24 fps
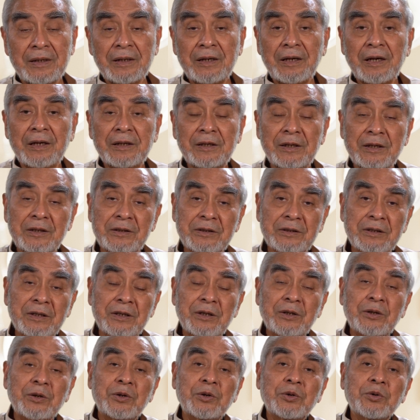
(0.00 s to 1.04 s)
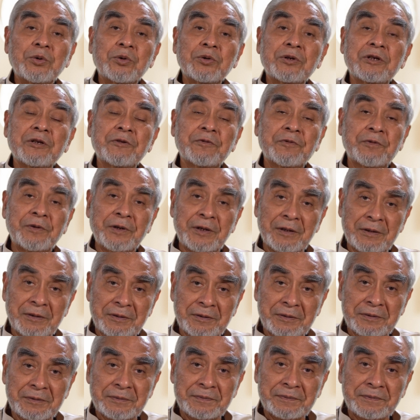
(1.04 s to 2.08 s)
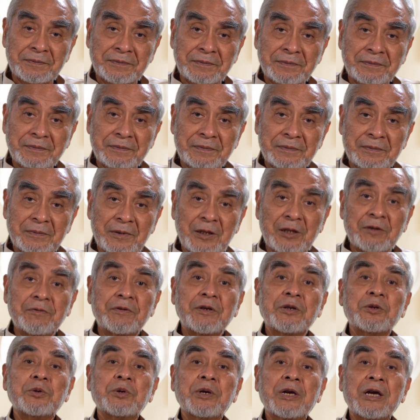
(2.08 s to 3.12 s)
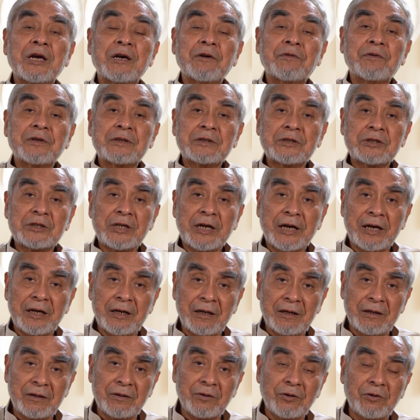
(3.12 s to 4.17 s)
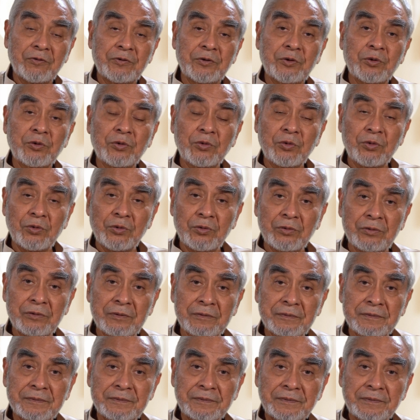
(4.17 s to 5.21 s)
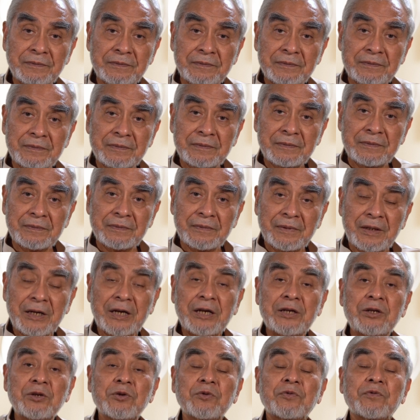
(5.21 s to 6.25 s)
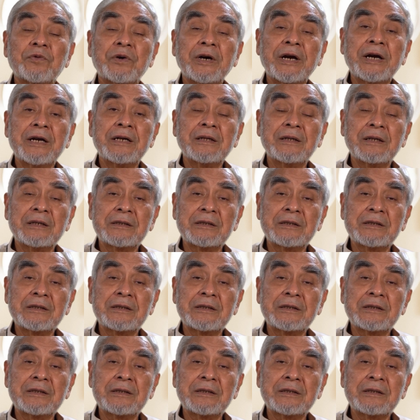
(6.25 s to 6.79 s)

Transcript: It is no different than when you have a child of your own and you find the